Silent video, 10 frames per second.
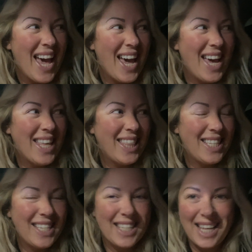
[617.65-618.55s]
Uh,
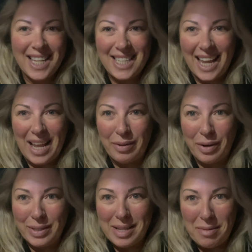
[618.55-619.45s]
this is the last day I'm going
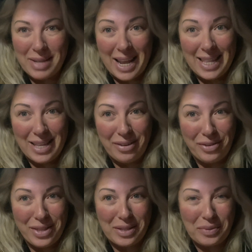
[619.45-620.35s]
to attempt anything
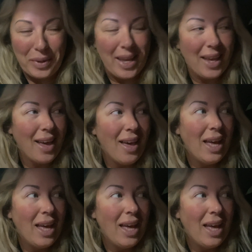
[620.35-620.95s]
for this week